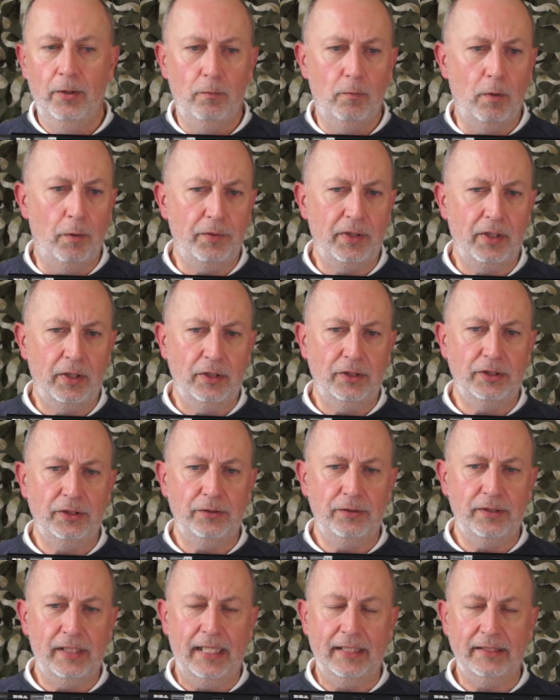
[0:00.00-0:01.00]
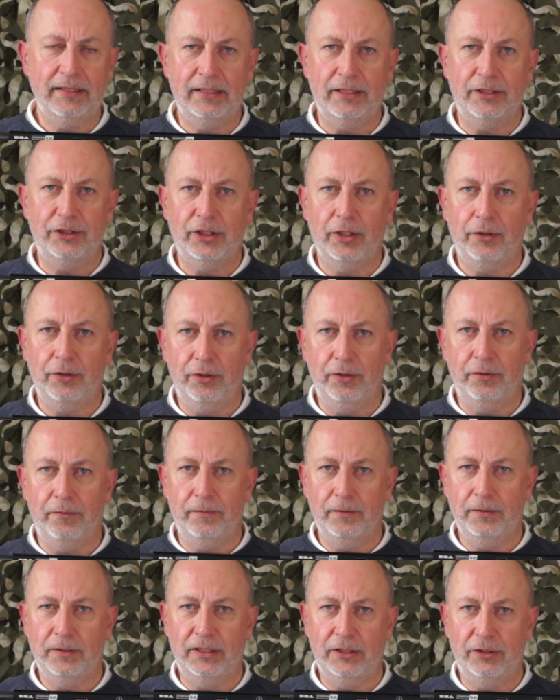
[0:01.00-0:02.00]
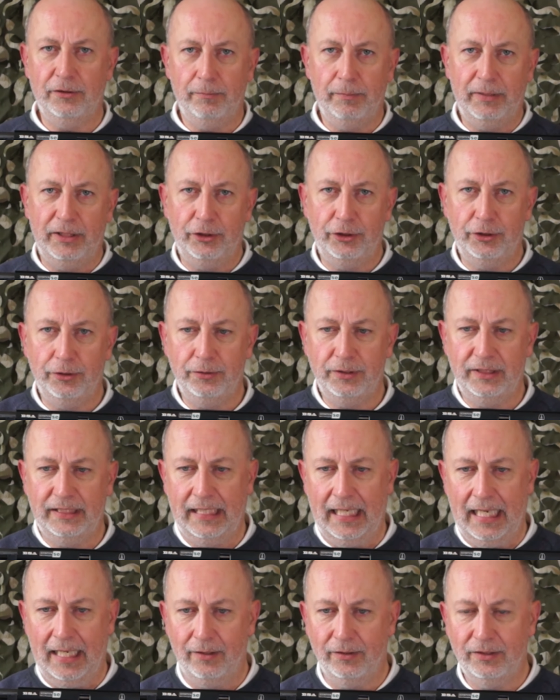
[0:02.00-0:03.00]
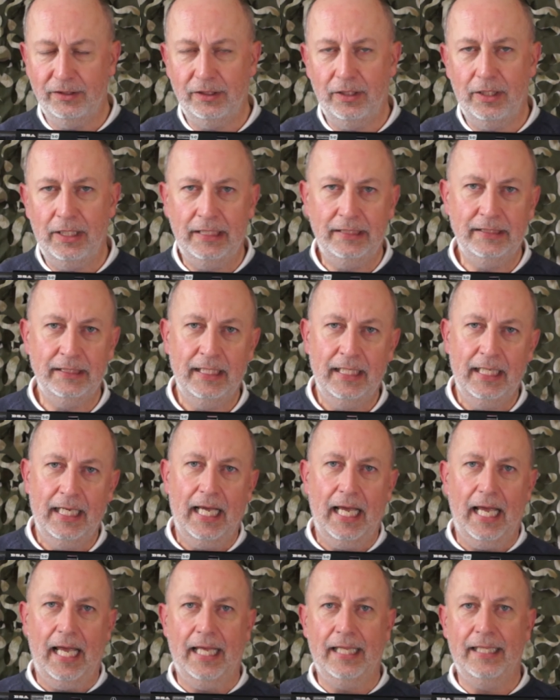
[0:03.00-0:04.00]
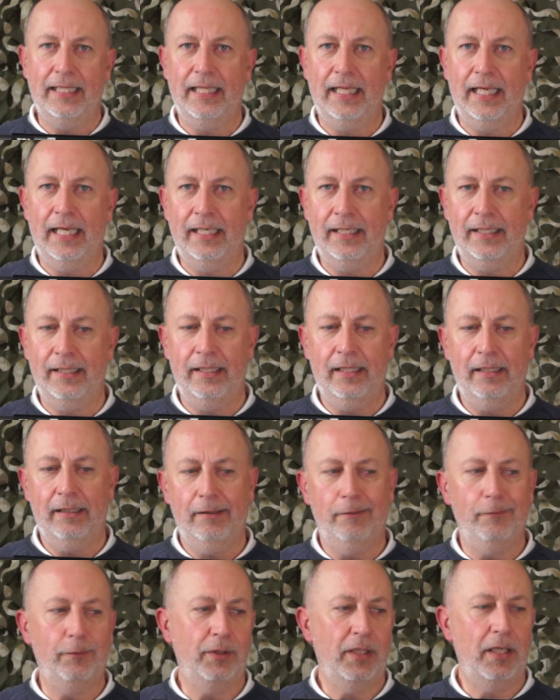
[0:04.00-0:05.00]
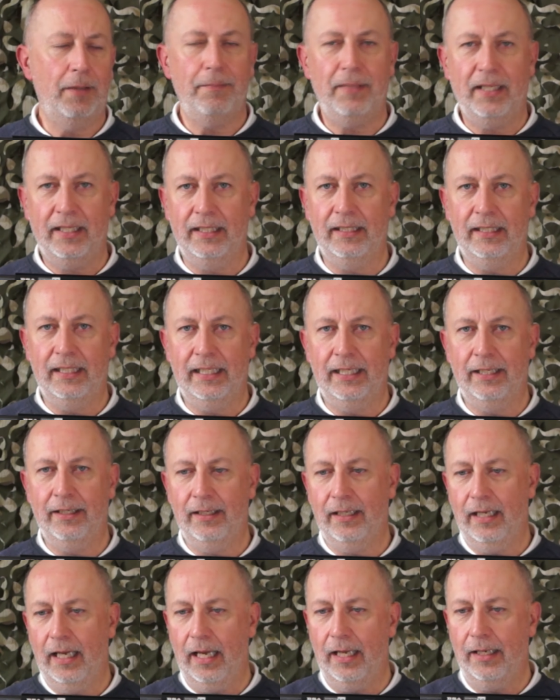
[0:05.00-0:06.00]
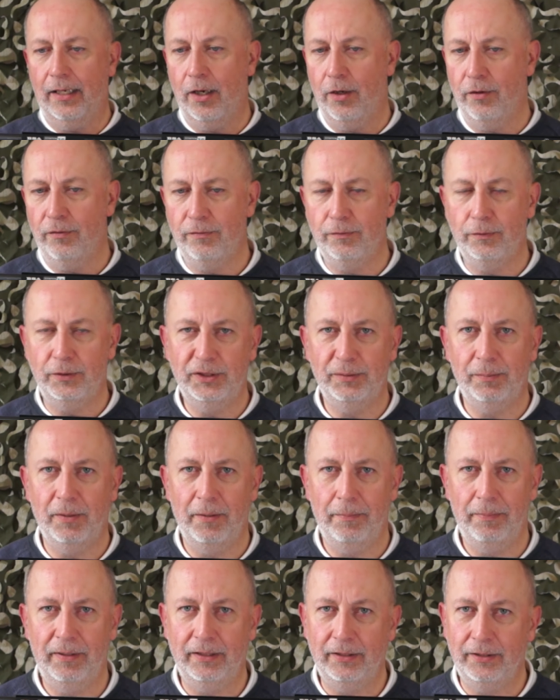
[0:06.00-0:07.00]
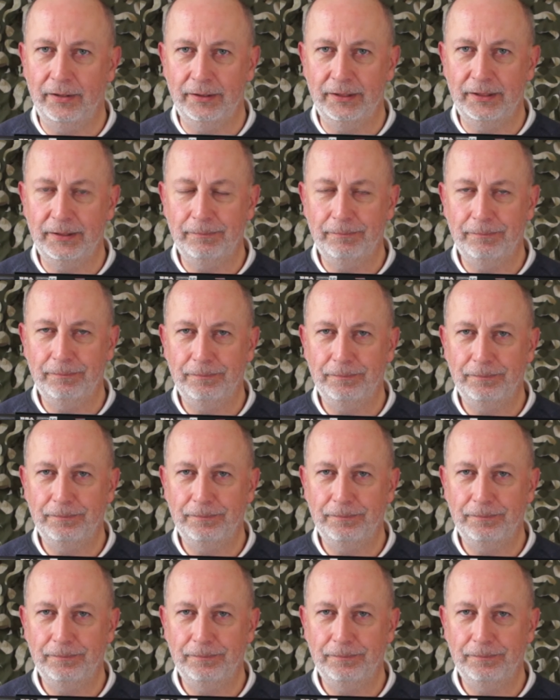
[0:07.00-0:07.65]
What we're going to do next is show you the footage of me shooting outside, and then we'll come back in here and I'll voice my opinions.